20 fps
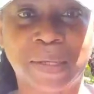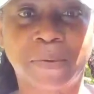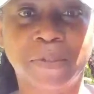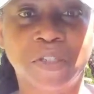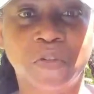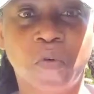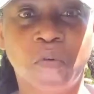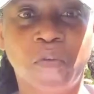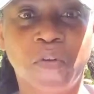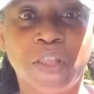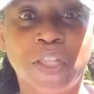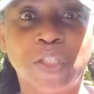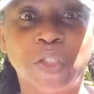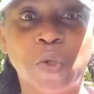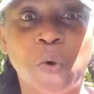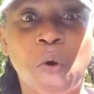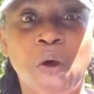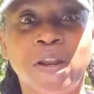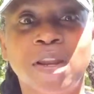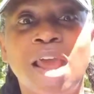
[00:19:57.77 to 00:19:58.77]
and so forth and
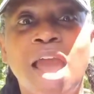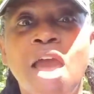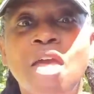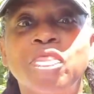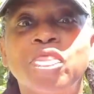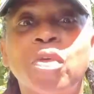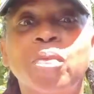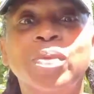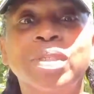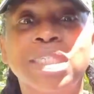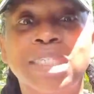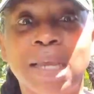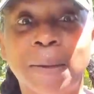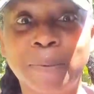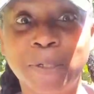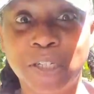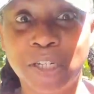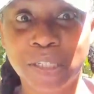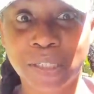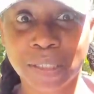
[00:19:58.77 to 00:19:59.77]
so on. The
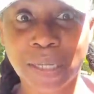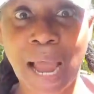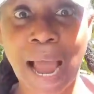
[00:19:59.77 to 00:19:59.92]
receptionist